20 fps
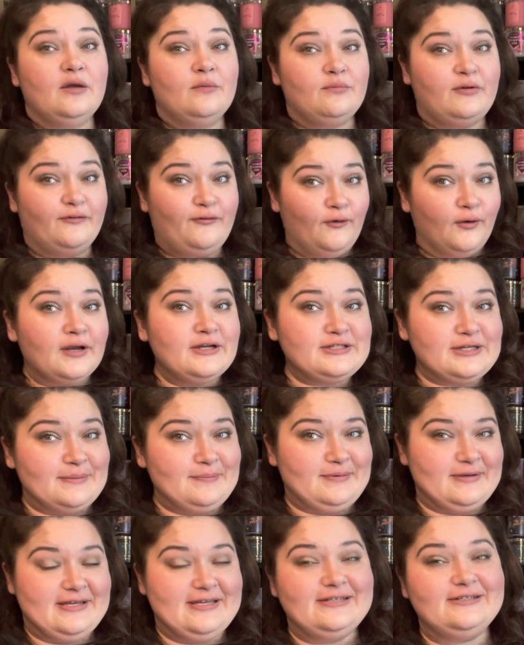Before I
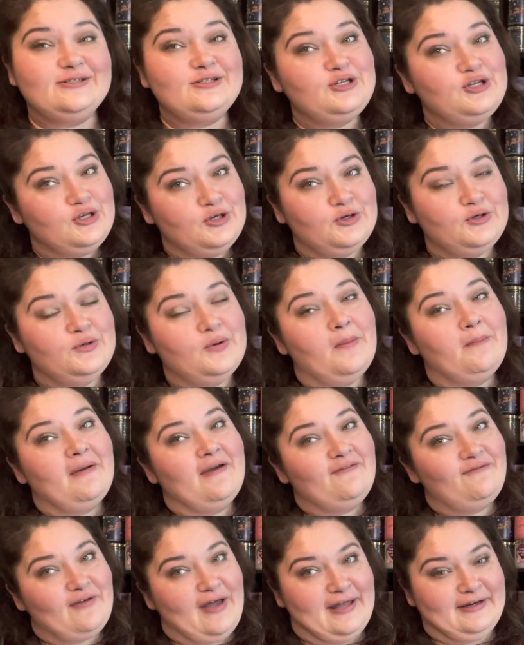jump into
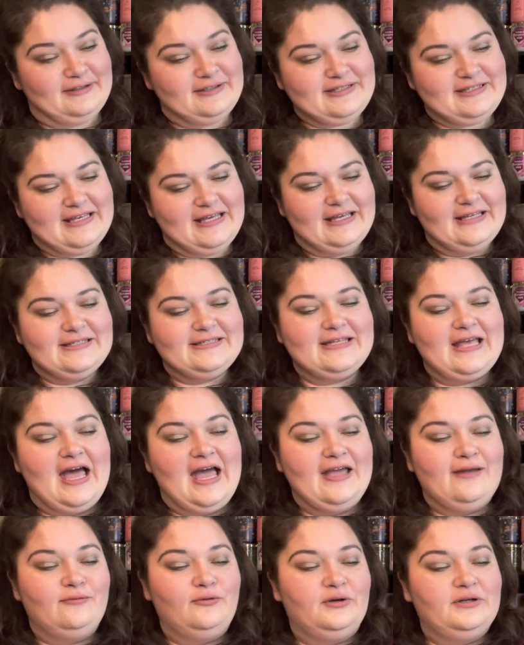my final six,
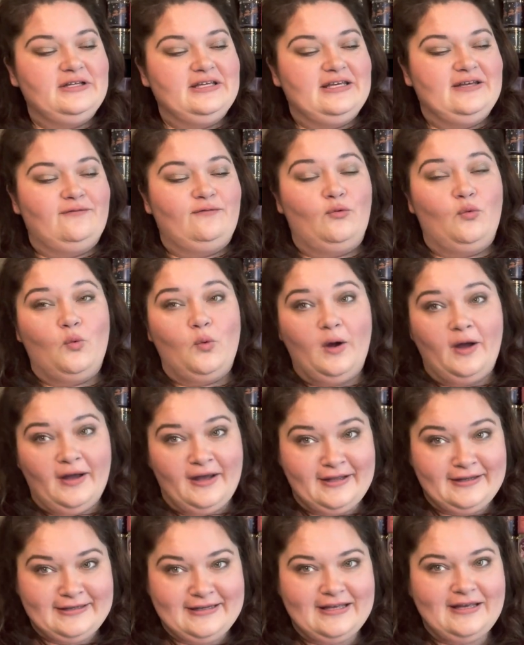I am going to give
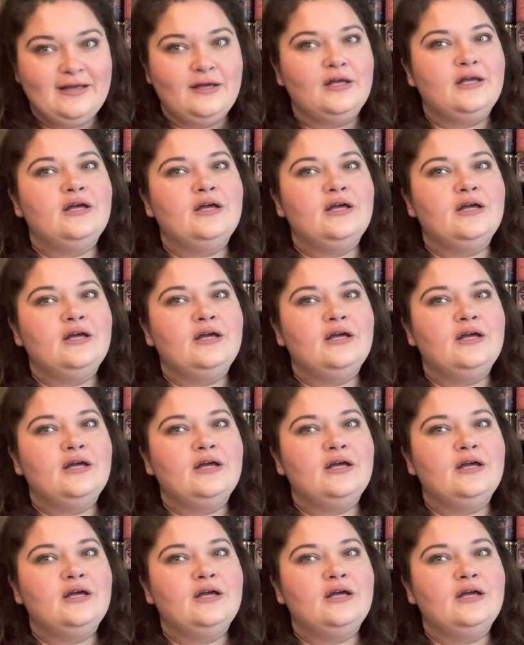one,